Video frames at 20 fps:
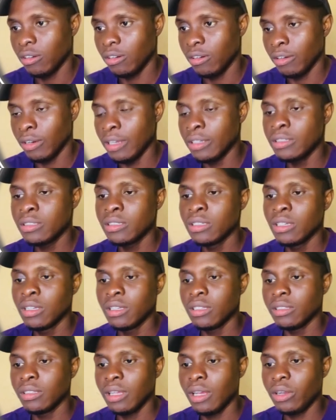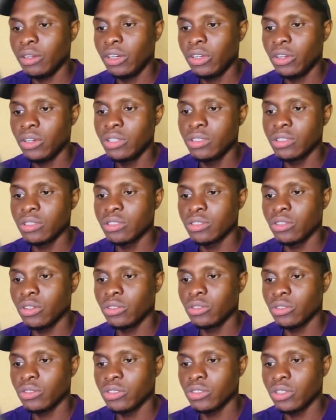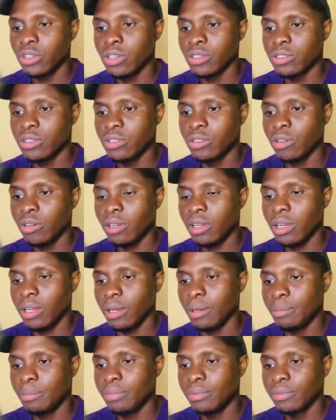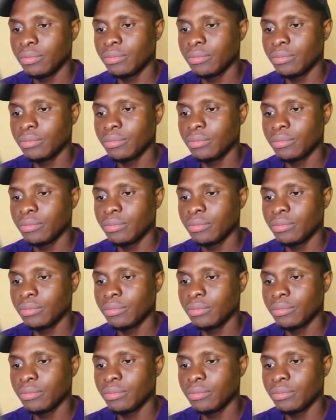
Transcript: Right, now click on this install to install the TikTok app.